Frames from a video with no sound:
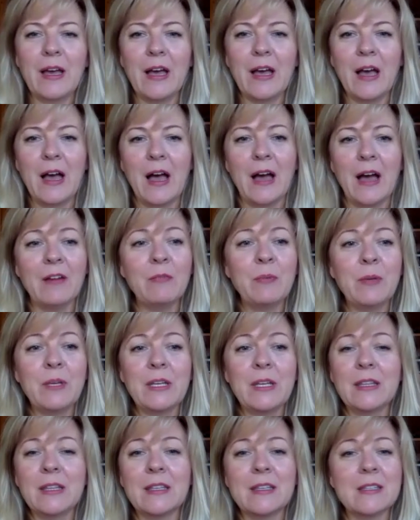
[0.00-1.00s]
I've been
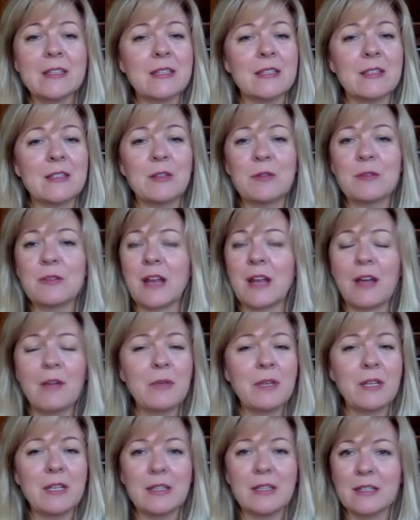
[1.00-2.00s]
in this, as you said, I've
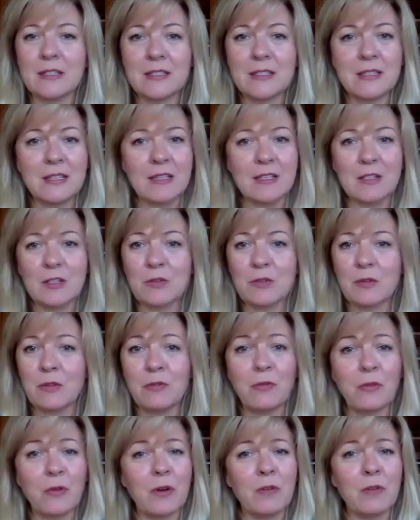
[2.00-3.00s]
been in this industry
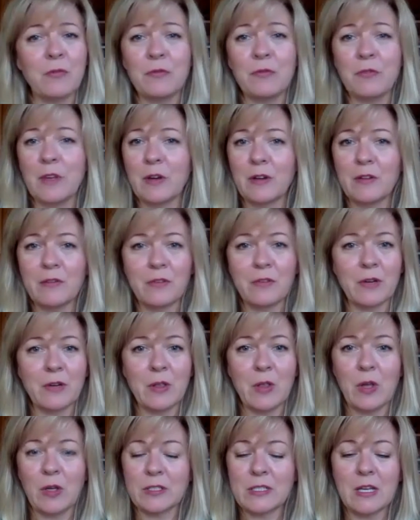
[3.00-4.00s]
for a very, very
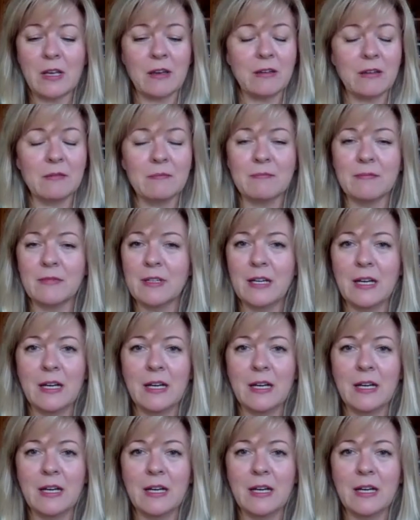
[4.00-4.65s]
long time.